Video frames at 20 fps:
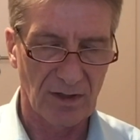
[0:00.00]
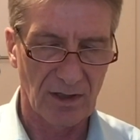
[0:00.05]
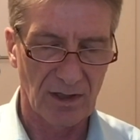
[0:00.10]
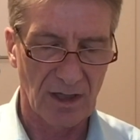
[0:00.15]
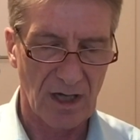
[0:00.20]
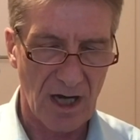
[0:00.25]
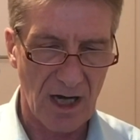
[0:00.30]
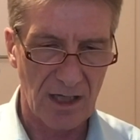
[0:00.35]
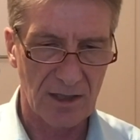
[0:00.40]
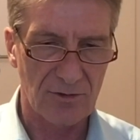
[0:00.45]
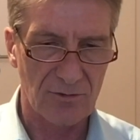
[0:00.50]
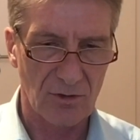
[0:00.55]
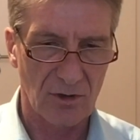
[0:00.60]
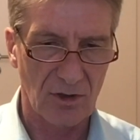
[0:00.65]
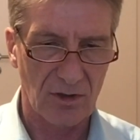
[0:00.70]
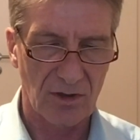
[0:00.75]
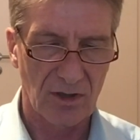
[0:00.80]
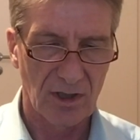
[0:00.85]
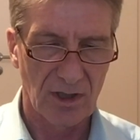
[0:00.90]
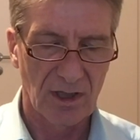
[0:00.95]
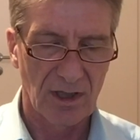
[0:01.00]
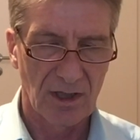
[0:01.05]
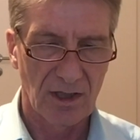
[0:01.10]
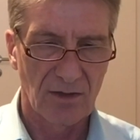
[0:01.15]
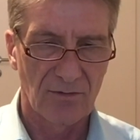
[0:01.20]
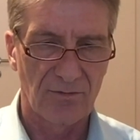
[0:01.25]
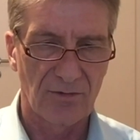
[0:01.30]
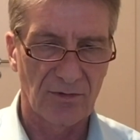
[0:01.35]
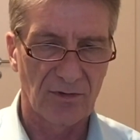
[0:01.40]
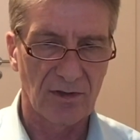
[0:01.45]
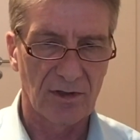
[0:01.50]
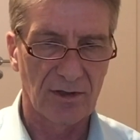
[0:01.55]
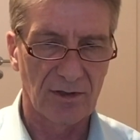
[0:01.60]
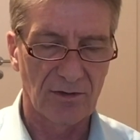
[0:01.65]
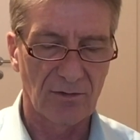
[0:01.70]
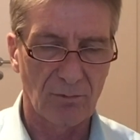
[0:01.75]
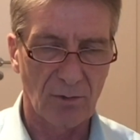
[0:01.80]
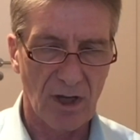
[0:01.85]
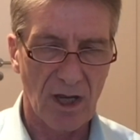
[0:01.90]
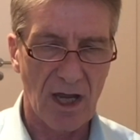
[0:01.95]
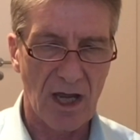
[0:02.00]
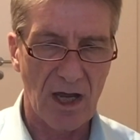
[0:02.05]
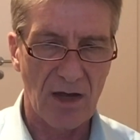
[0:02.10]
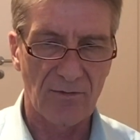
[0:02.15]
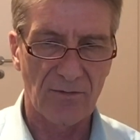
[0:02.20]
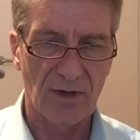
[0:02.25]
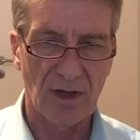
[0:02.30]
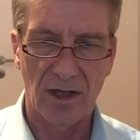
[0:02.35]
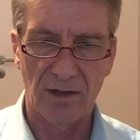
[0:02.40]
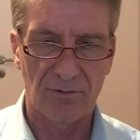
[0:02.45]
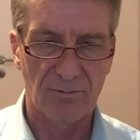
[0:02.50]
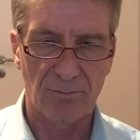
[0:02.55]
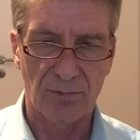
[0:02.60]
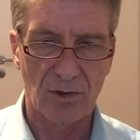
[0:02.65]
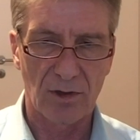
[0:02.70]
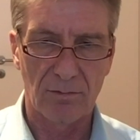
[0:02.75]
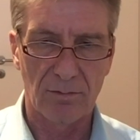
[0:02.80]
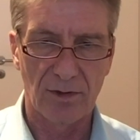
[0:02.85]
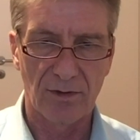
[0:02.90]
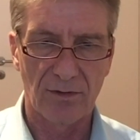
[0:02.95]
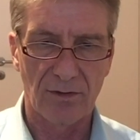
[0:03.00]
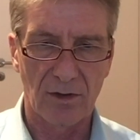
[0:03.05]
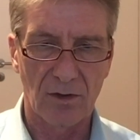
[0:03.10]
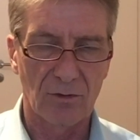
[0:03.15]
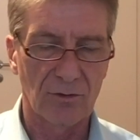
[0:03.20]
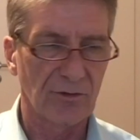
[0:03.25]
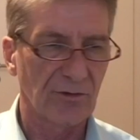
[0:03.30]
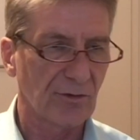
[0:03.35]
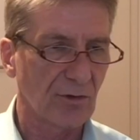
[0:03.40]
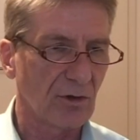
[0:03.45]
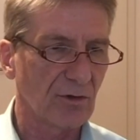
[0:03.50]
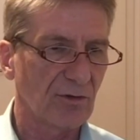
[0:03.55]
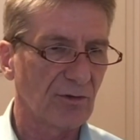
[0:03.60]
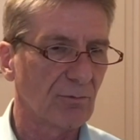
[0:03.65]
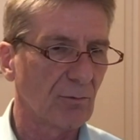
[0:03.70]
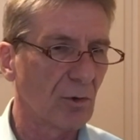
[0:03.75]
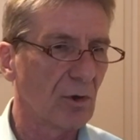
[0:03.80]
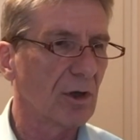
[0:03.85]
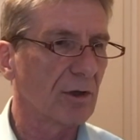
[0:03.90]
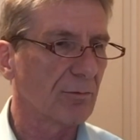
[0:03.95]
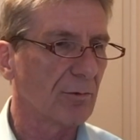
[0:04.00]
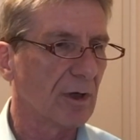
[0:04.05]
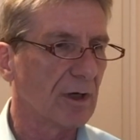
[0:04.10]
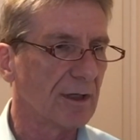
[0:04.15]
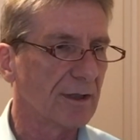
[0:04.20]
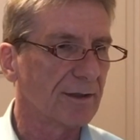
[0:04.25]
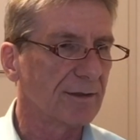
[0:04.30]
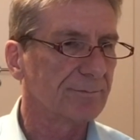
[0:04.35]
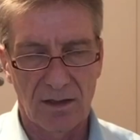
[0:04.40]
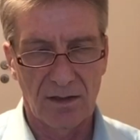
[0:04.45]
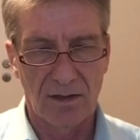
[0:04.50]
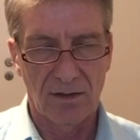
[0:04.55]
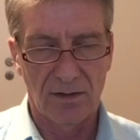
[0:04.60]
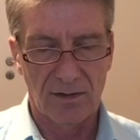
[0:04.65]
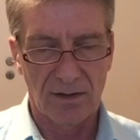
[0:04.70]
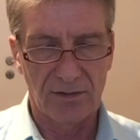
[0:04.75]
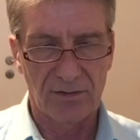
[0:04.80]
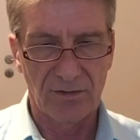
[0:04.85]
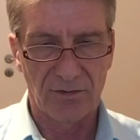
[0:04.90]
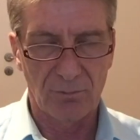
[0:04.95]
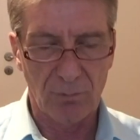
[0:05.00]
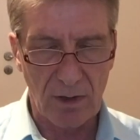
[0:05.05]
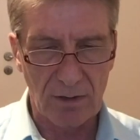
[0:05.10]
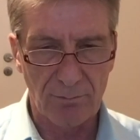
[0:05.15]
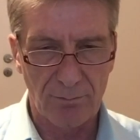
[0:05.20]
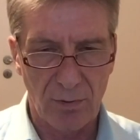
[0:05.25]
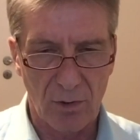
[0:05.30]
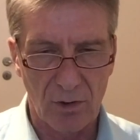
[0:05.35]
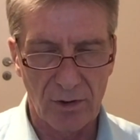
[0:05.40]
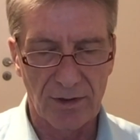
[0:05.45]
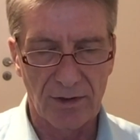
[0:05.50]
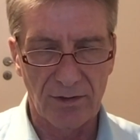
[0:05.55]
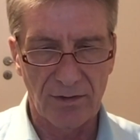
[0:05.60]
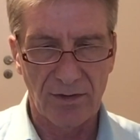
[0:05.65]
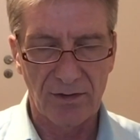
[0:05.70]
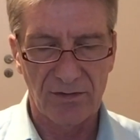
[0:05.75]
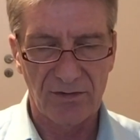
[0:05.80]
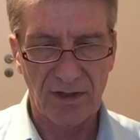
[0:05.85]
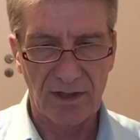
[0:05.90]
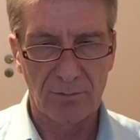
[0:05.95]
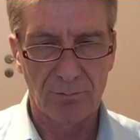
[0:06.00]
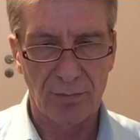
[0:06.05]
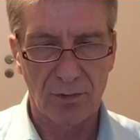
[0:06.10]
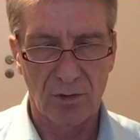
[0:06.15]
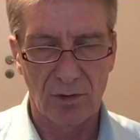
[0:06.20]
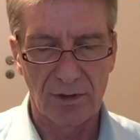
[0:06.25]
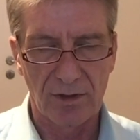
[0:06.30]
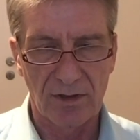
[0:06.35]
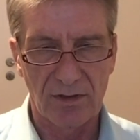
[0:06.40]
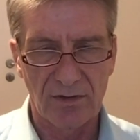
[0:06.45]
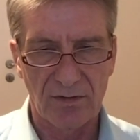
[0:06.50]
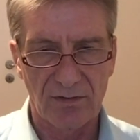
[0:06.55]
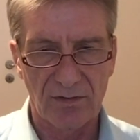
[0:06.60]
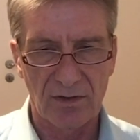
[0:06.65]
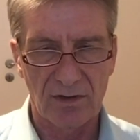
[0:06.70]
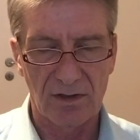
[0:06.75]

hard rock facilities we have at probably the lowest cost worldwide. This is one point. And the second point point is